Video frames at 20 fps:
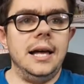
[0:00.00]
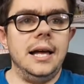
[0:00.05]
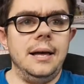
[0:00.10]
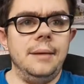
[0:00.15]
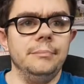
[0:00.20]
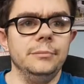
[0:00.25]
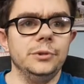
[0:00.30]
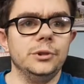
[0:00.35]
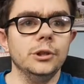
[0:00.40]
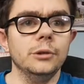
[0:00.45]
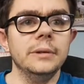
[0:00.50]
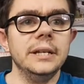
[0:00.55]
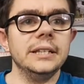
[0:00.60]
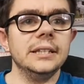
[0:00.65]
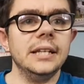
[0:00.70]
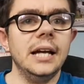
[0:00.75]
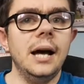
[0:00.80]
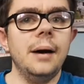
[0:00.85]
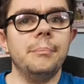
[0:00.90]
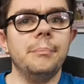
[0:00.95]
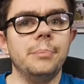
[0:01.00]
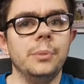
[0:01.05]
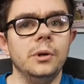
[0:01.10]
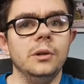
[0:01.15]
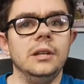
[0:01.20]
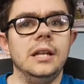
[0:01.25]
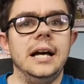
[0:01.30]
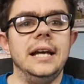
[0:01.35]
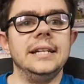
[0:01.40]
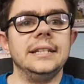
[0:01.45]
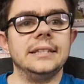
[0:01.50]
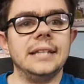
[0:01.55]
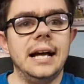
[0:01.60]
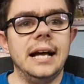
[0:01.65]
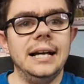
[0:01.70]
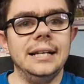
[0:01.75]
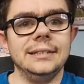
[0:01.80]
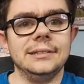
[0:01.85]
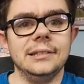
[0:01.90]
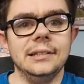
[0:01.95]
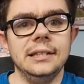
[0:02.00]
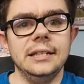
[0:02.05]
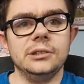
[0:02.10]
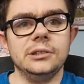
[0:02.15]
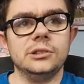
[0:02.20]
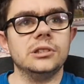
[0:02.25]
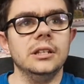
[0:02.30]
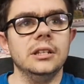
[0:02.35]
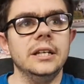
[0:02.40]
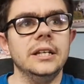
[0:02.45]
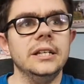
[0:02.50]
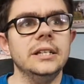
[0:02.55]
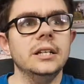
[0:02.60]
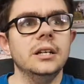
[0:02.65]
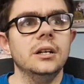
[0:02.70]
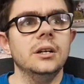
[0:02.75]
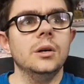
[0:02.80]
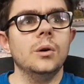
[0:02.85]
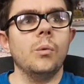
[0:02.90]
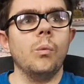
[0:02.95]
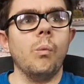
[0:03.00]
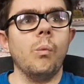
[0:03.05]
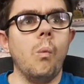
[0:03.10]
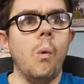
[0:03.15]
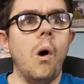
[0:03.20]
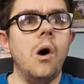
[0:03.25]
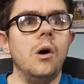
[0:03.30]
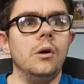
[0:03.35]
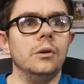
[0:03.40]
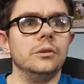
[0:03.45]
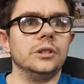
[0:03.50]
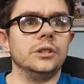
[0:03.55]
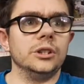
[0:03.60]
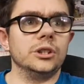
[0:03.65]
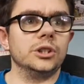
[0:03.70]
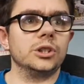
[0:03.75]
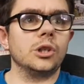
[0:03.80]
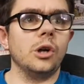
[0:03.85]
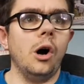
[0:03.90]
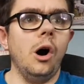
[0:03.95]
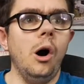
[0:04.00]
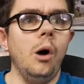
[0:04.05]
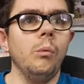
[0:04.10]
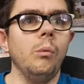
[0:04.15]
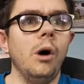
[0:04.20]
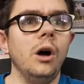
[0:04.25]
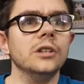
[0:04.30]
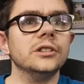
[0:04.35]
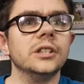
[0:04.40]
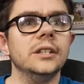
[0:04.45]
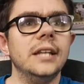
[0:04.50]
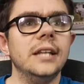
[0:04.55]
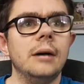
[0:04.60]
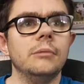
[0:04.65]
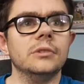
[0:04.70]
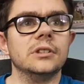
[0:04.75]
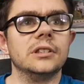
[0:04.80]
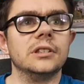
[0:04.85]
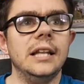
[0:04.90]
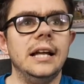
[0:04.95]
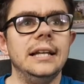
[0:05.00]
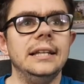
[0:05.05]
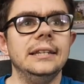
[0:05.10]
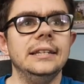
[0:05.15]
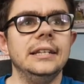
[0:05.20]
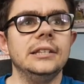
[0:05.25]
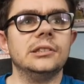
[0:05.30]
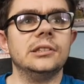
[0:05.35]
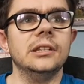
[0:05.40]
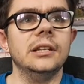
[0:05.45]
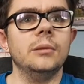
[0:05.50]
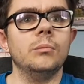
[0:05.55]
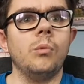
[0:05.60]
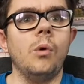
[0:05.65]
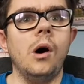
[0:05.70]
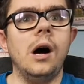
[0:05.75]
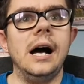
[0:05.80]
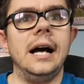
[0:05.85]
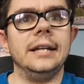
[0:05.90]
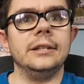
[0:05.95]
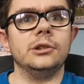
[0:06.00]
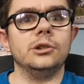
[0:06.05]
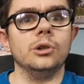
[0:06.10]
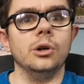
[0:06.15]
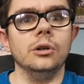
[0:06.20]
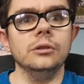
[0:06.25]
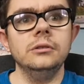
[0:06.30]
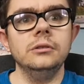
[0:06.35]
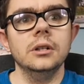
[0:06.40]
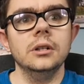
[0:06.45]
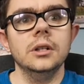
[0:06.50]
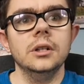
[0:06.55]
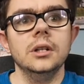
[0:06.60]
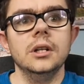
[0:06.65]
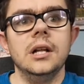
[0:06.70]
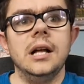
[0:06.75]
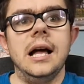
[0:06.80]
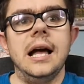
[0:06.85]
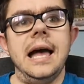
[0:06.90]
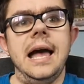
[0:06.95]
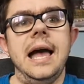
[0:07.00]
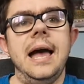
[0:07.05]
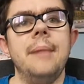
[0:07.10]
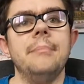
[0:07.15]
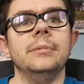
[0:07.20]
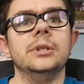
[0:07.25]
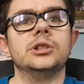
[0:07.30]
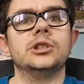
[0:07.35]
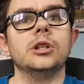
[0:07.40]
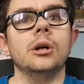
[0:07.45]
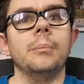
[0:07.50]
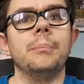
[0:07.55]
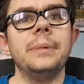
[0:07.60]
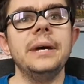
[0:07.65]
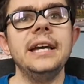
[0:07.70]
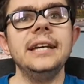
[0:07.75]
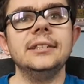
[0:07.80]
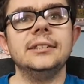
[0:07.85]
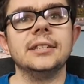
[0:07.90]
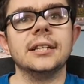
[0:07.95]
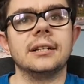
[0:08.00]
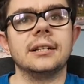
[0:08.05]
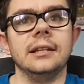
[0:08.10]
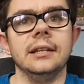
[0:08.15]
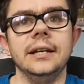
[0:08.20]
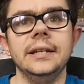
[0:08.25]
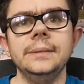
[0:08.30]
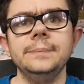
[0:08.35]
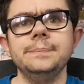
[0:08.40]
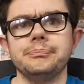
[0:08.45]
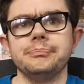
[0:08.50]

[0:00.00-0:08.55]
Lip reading: doing that. But like that is literally what the score was, and that was like literally what I'd done. So basically,